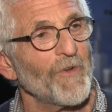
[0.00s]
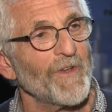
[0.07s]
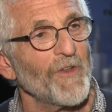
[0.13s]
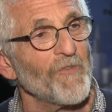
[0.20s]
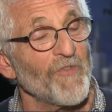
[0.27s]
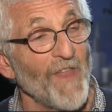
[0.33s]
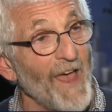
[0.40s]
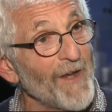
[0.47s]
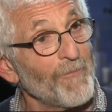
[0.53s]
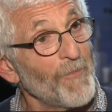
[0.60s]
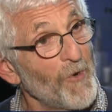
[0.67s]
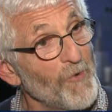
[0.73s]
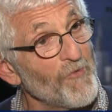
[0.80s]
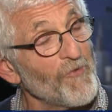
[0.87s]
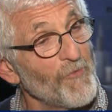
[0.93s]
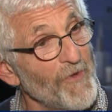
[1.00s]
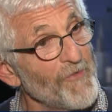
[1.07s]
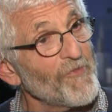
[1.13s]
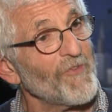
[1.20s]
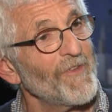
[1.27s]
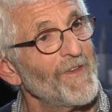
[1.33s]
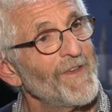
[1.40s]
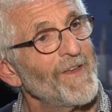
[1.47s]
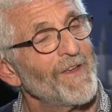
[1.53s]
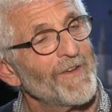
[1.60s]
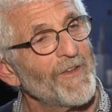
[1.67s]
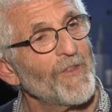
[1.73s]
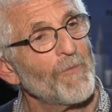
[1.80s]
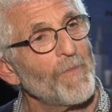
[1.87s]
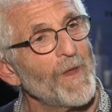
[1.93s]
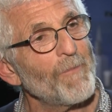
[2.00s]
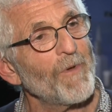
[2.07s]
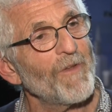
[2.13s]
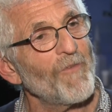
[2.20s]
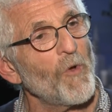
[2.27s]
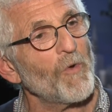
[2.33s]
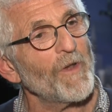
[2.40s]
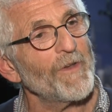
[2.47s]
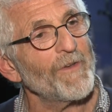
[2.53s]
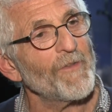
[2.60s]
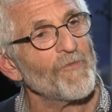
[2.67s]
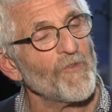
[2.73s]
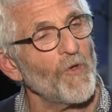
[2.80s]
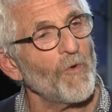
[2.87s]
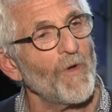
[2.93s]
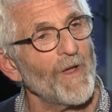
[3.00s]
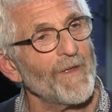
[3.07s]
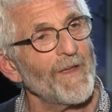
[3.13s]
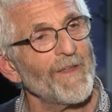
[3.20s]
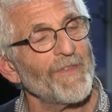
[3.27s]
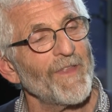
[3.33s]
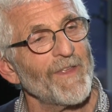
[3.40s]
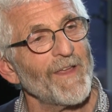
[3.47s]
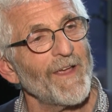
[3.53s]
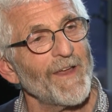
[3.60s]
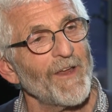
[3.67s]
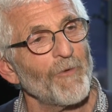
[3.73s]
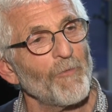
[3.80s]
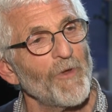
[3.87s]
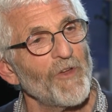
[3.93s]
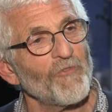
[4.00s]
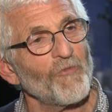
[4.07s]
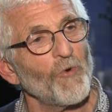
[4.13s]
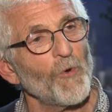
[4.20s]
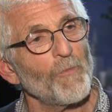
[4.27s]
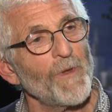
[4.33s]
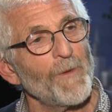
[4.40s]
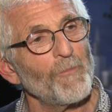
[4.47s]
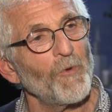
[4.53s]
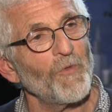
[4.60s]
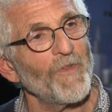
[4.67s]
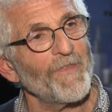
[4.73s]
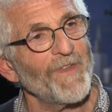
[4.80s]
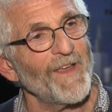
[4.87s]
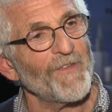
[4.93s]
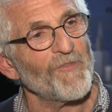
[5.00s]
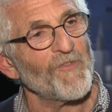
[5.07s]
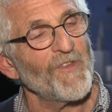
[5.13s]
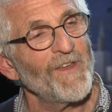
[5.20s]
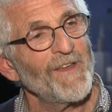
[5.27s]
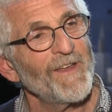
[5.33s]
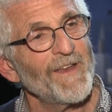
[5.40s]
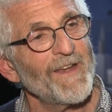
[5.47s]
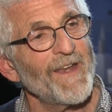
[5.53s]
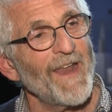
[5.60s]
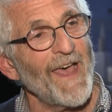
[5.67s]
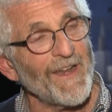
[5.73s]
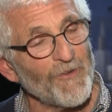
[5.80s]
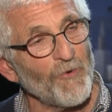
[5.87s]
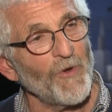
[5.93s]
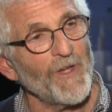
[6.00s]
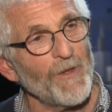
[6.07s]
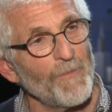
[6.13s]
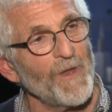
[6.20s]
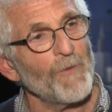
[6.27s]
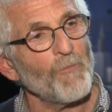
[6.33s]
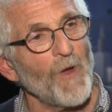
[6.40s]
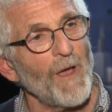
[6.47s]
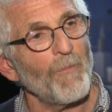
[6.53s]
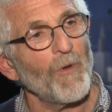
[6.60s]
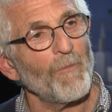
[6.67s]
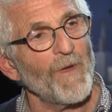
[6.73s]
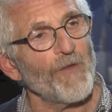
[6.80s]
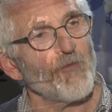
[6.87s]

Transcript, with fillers: it does not pose a risk to the people of Oakland. So I, I think I can reassure people that that's not going to be a problem.